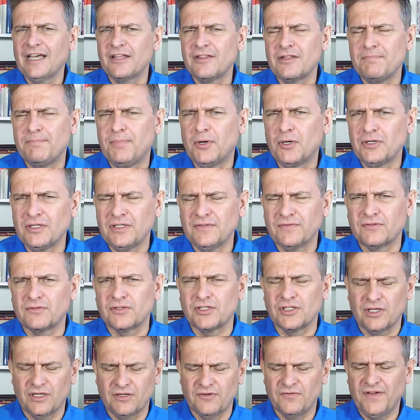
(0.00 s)
other body
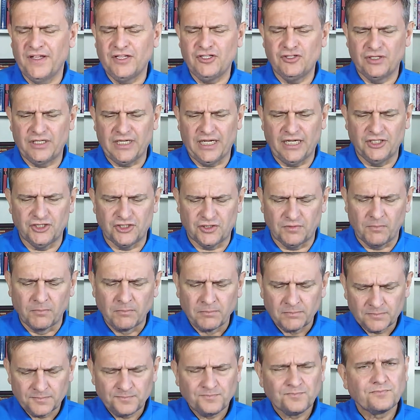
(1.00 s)
of education
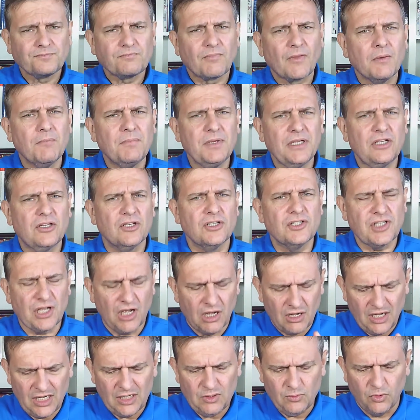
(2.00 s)
because
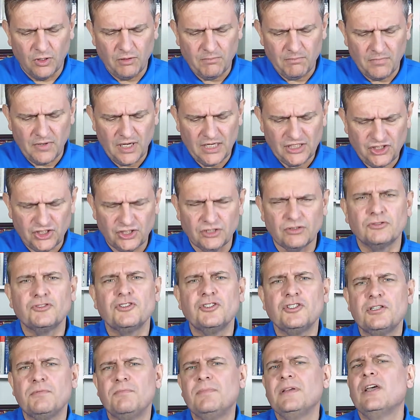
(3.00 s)
I want my
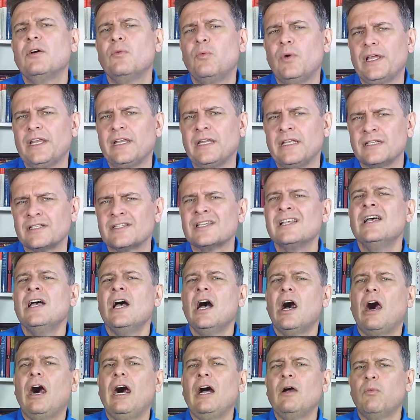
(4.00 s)
children to be a witness.
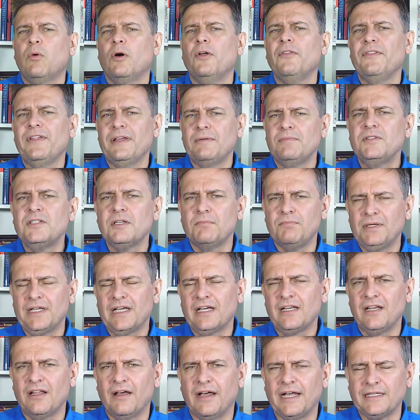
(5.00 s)
I want them to be a
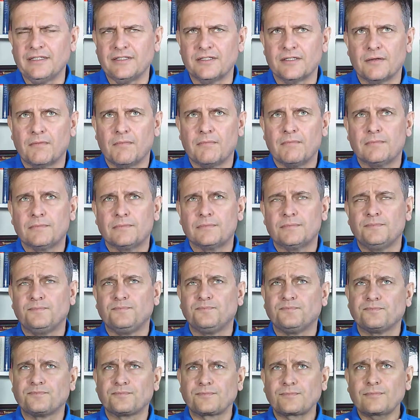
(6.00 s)
light.
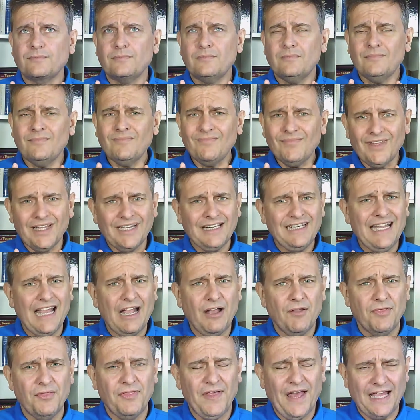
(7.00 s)

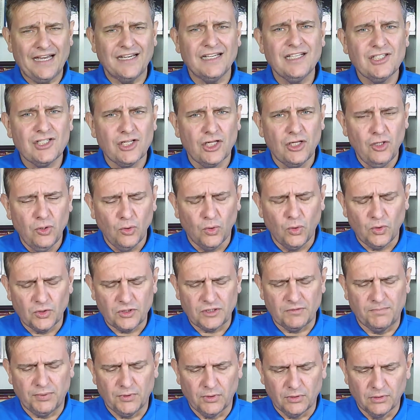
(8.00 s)
Now, that is
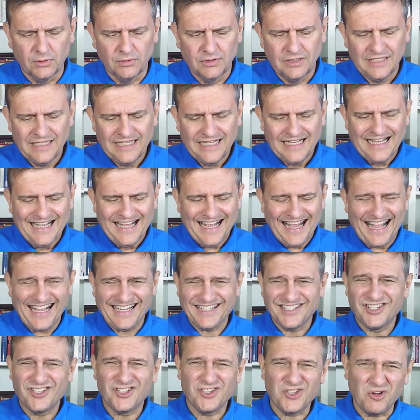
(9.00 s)
laudable,
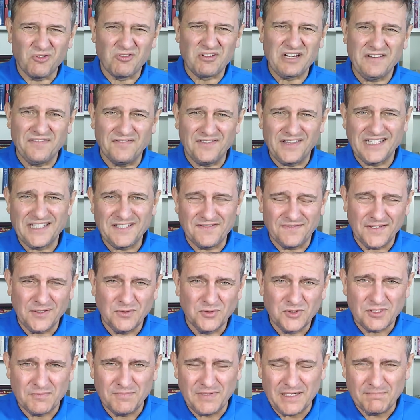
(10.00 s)
and sorry if this
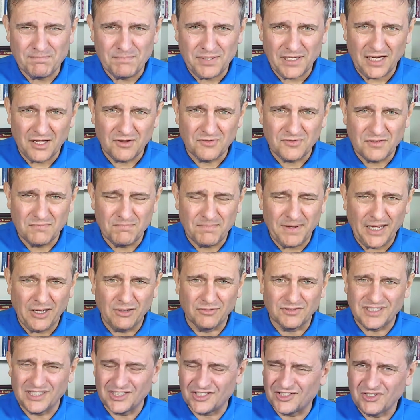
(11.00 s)
feels a bit below the
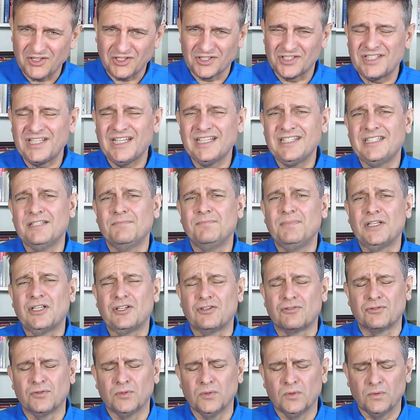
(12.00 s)
belt. It's not said to be
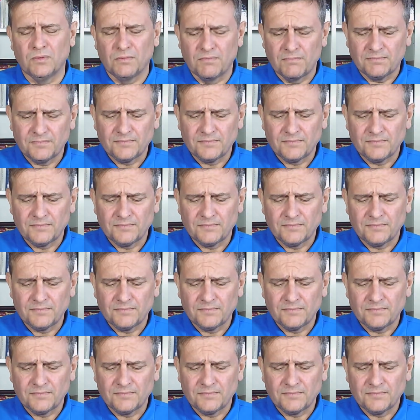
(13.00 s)
cruel.